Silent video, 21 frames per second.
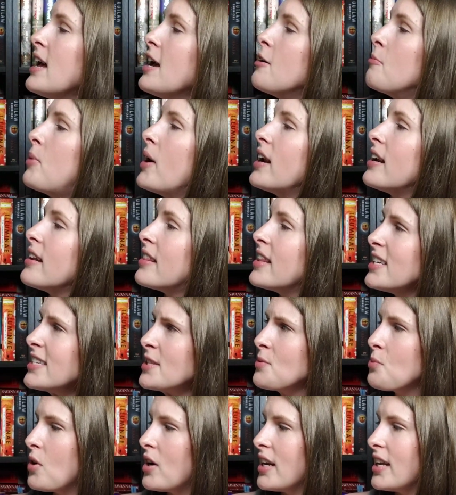But
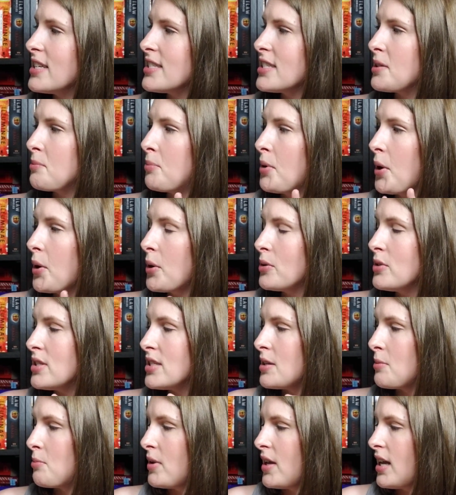this one is supposed
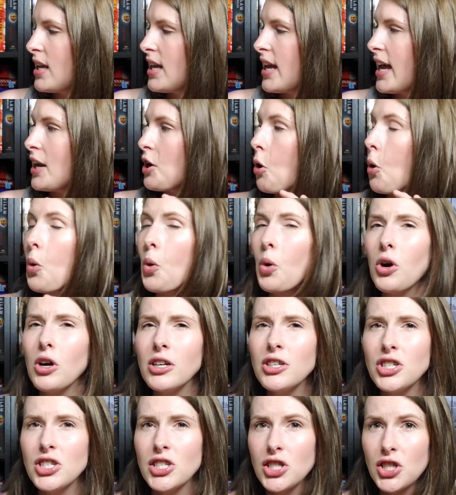to be an
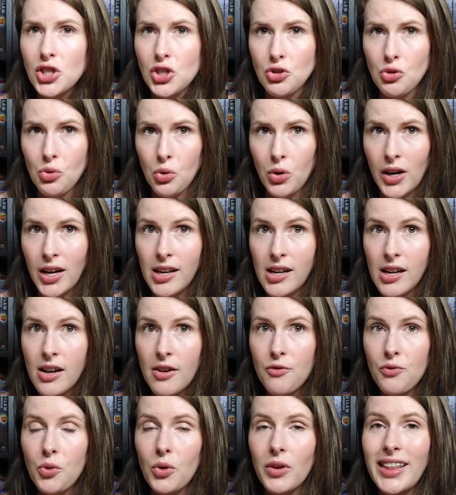origin story
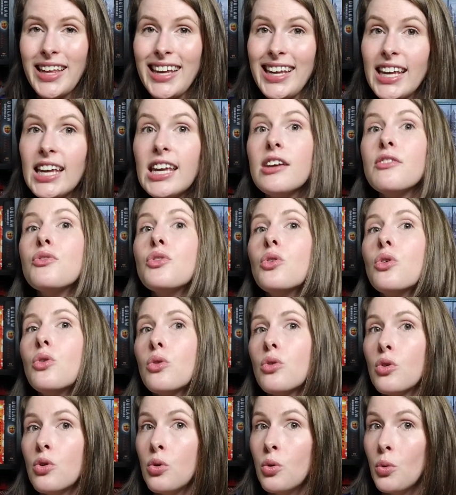for the evil
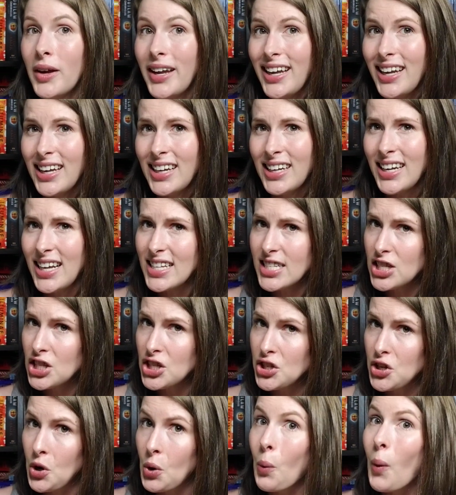queen in
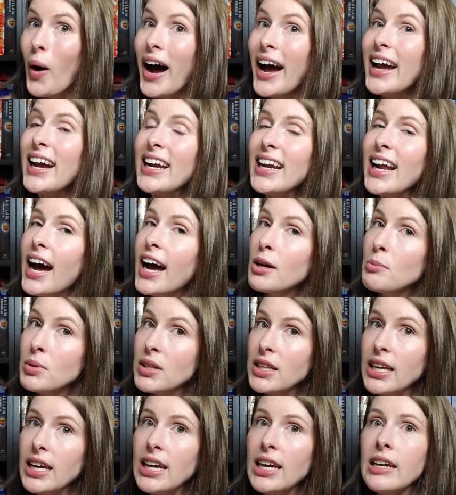Snow White, I
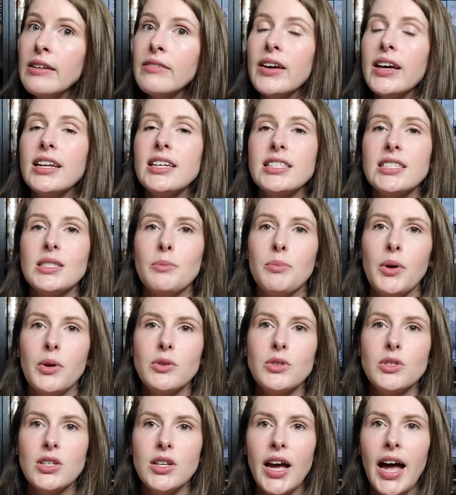believe, and it's
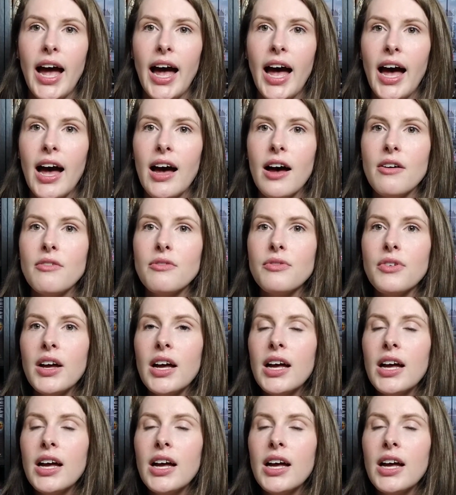supposed to have